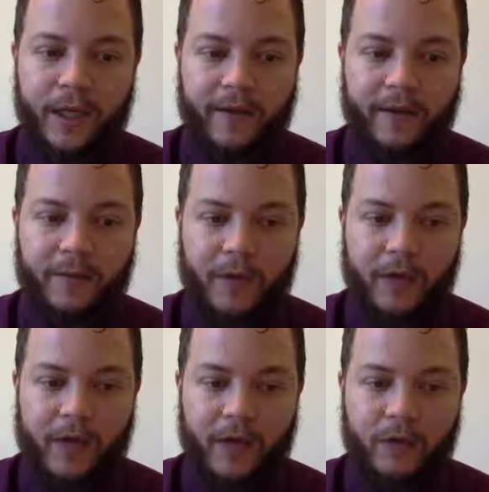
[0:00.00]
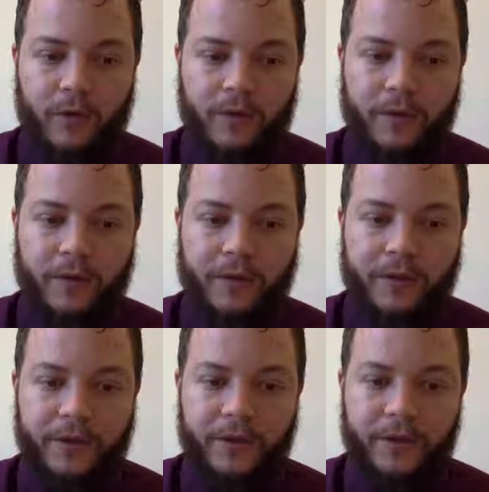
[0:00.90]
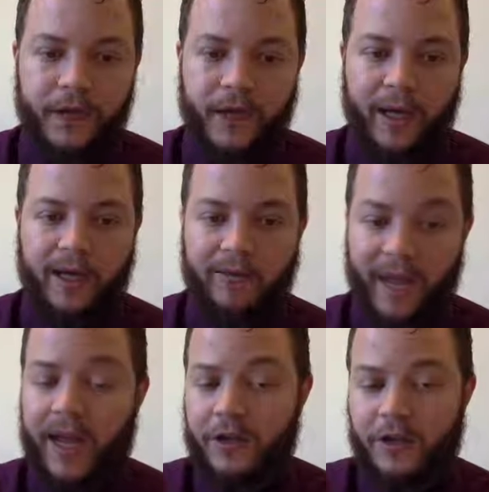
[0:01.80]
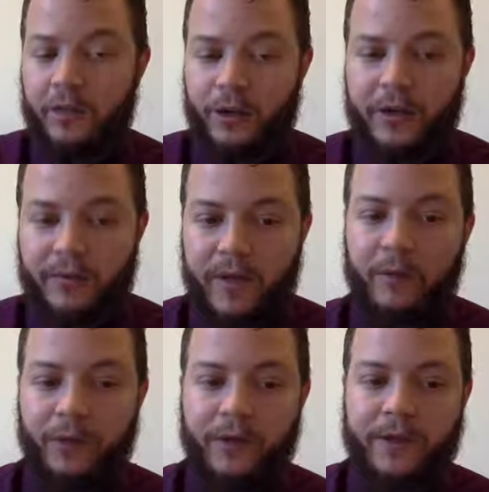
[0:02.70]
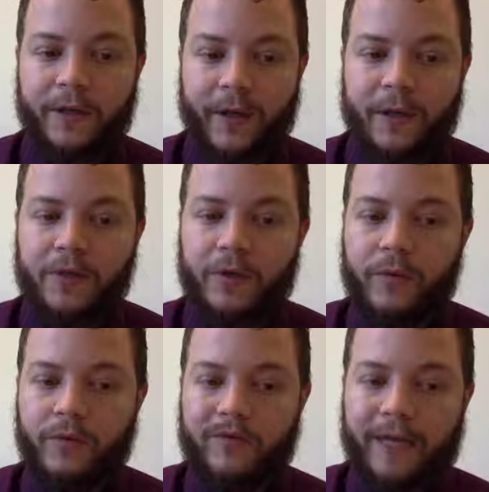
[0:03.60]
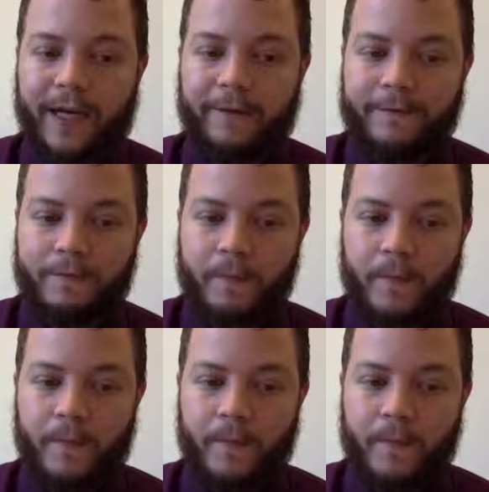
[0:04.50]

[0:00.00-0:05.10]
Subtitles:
And that's because x1 was equal to 2, and I actually put input here, x2 equal to 5.